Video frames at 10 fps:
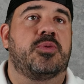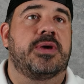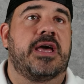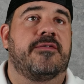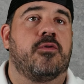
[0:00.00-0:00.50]
we
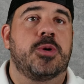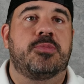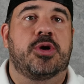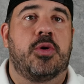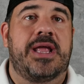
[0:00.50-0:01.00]
got
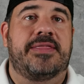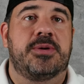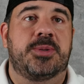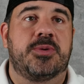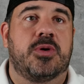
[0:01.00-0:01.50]
Forsberg going out there,
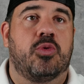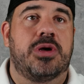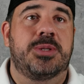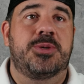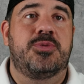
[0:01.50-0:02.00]

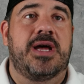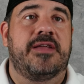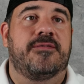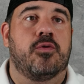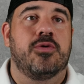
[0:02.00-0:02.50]
2-1,
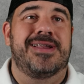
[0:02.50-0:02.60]
294,